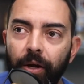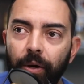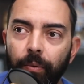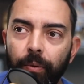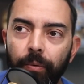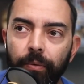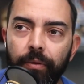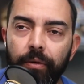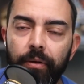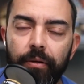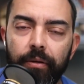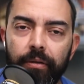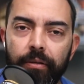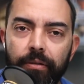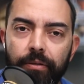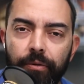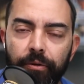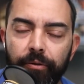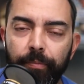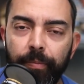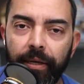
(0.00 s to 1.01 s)
What were the
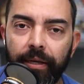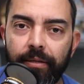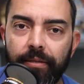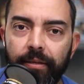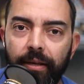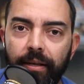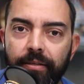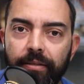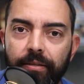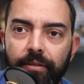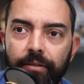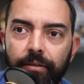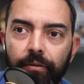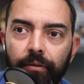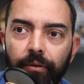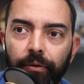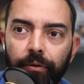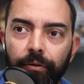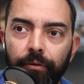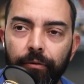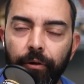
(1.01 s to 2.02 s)
sort of biggest lessons you
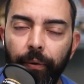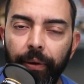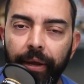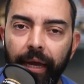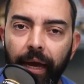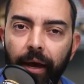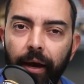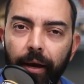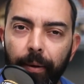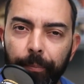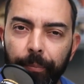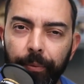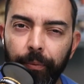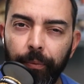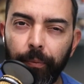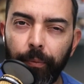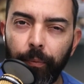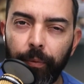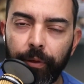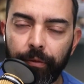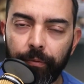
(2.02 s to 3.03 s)
learned growing up
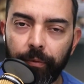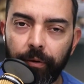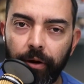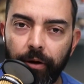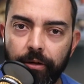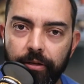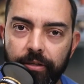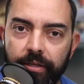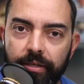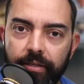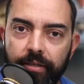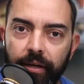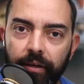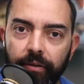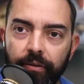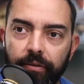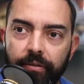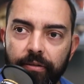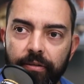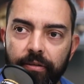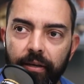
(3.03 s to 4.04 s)
with regards to
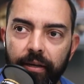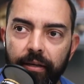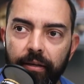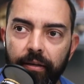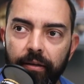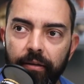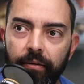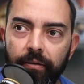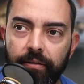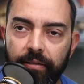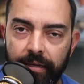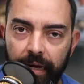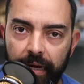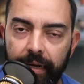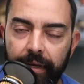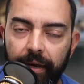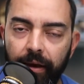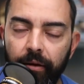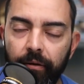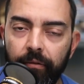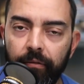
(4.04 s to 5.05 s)
sales and
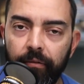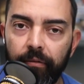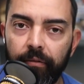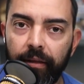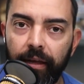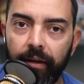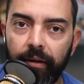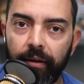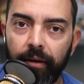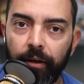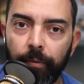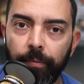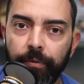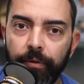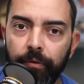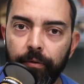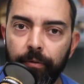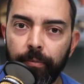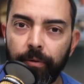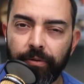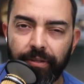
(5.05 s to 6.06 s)
standing out that helped
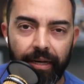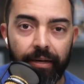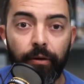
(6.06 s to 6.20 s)
you the most?